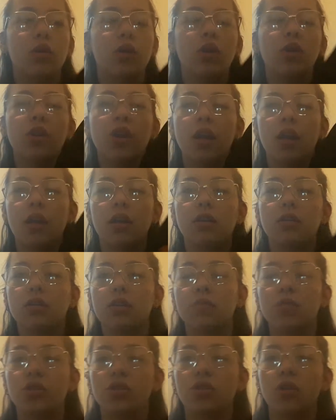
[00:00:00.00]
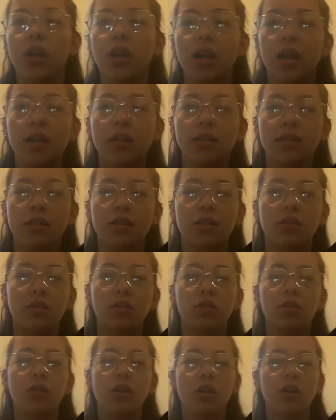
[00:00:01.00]
learning some strings and
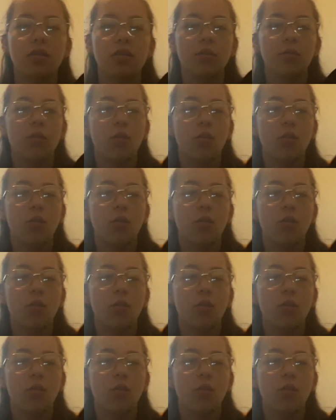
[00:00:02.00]
still learning some